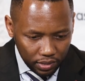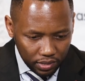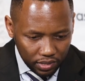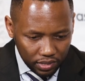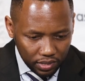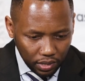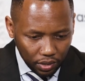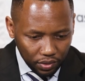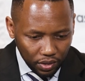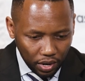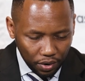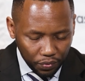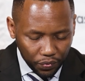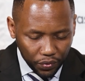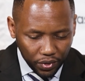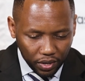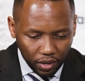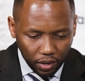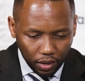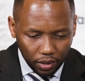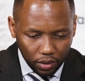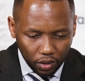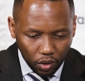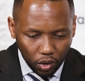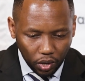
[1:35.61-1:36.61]
South
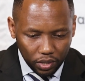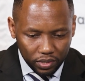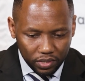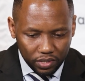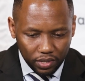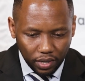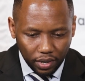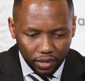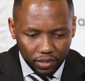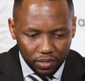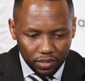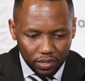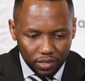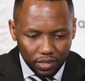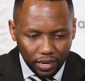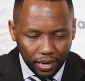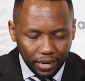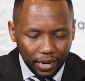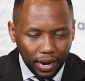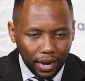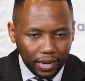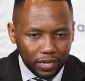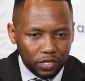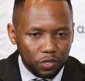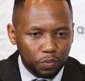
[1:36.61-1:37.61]
African context,
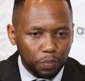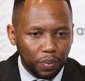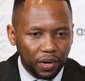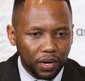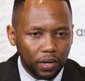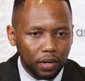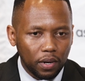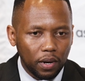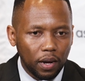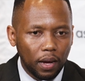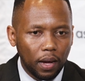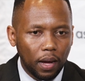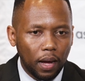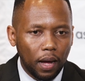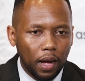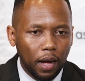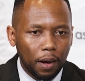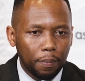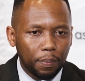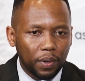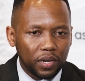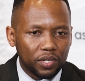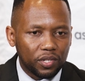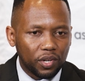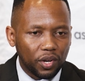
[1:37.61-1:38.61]
that has been
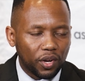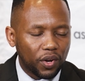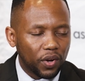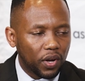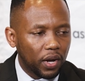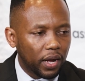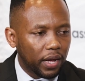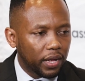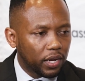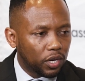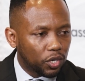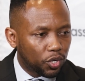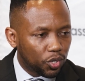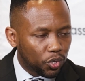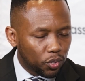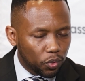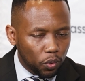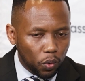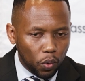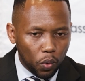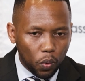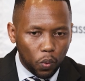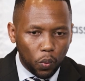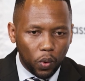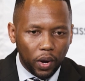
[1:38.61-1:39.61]
a particular
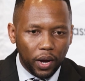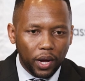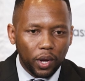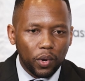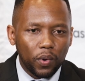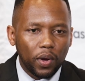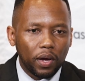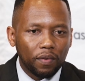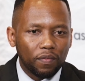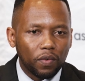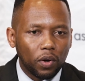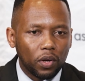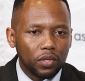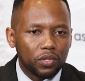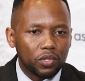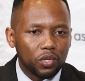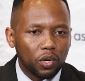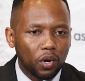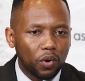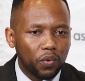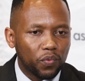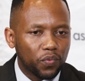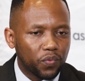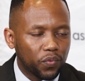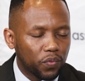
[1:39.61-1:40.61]
issue where you have lots
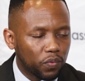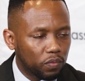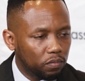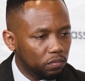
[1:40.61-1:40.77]
of